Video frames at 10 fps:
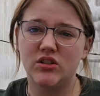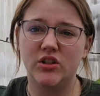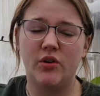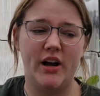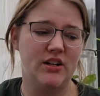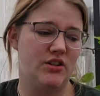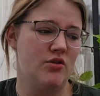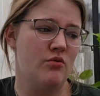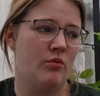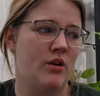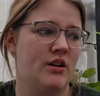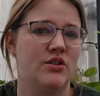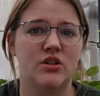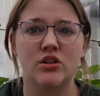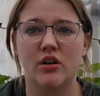So I do want
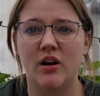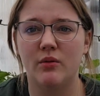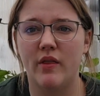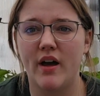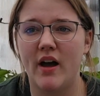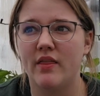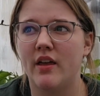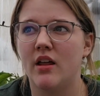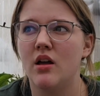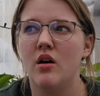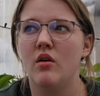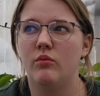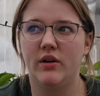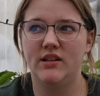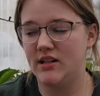to just start out with that
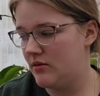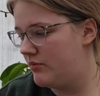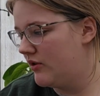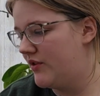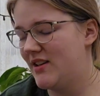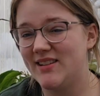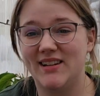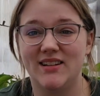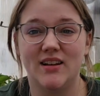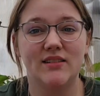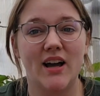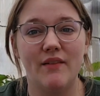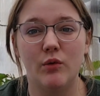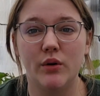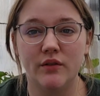we did build this, and it does
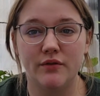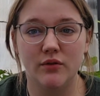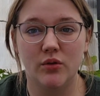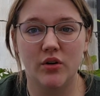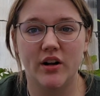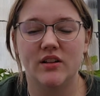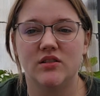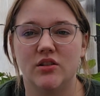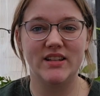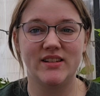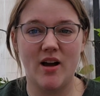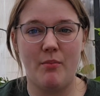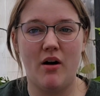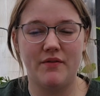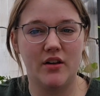have a wooden floor, and it is
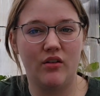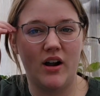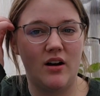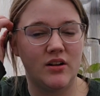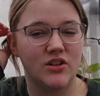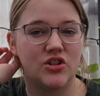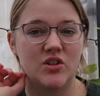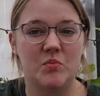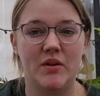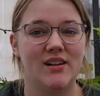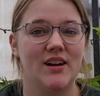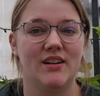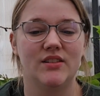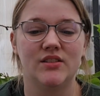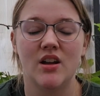up off the ground just
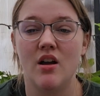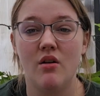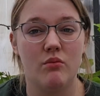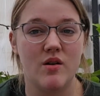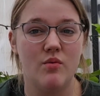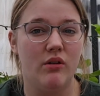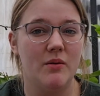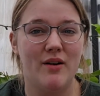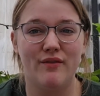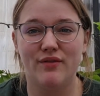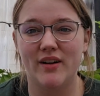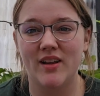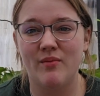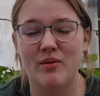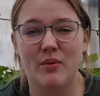because we worry about
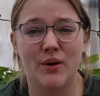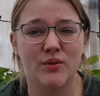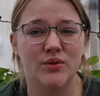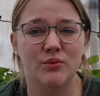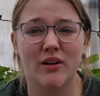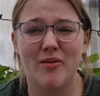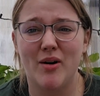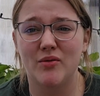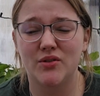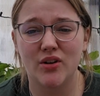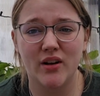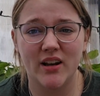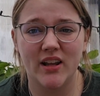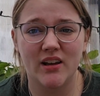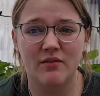flooding, but we also worry about
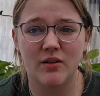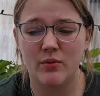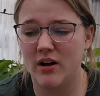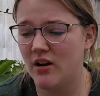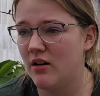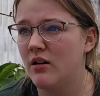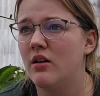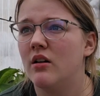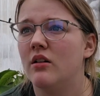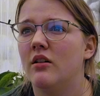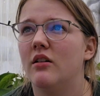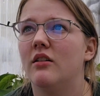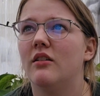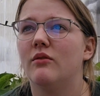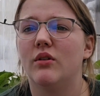dirt getting everywhere,
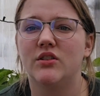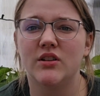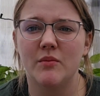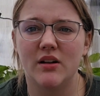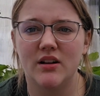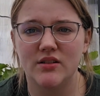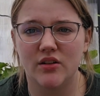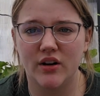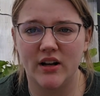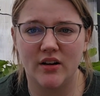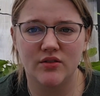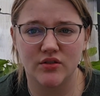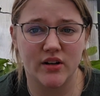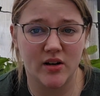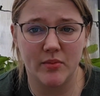which, I mean, it is a greenhouse,
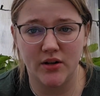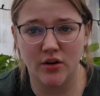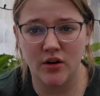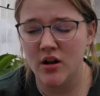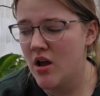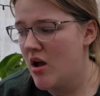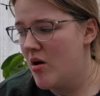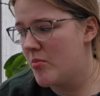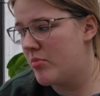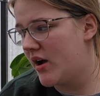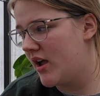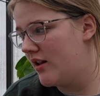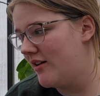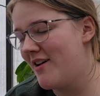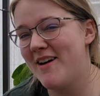there's going to be dirt,
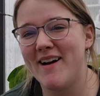but